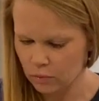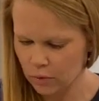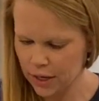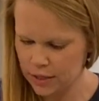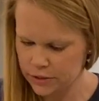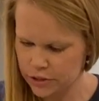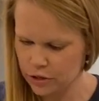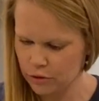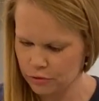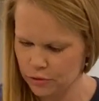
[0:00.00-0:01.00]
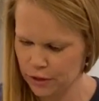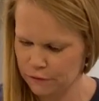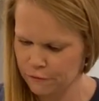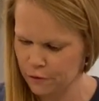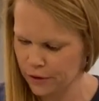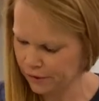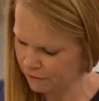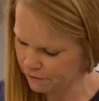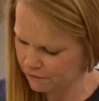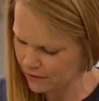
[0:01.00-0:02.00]
1, 2, 3, 4,
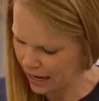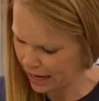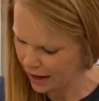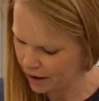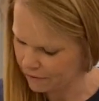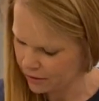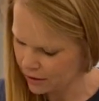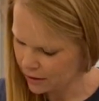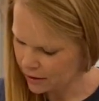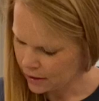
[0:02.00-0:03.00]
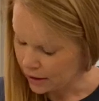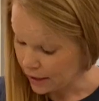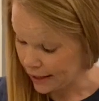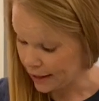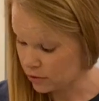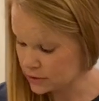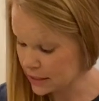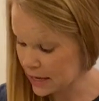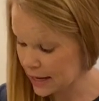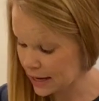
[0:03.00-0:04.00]
5. Equals
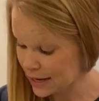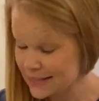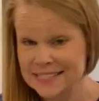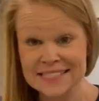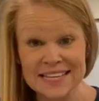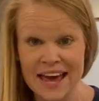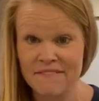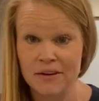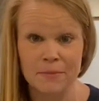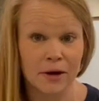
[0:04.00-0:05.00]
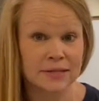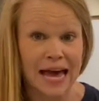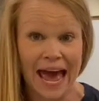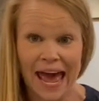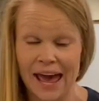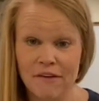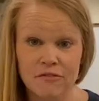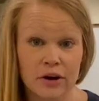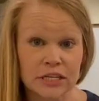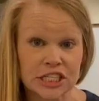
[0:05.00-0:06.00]
again 7, because I have
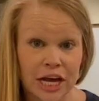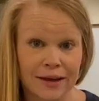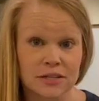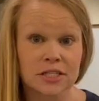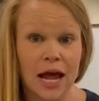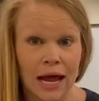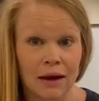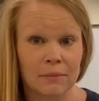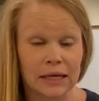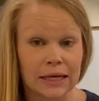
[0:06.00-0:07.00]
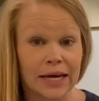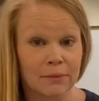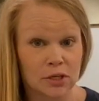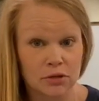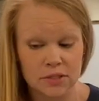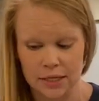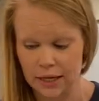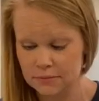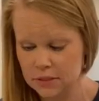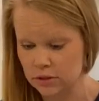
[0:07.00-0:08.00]
not changed how many I'm using.
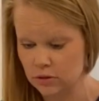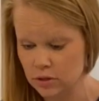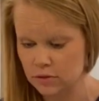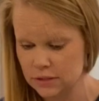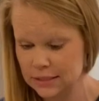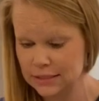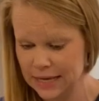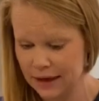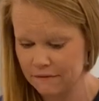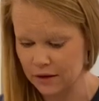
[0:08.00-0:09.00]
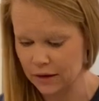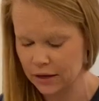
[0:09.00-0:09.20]
I'm still using 7.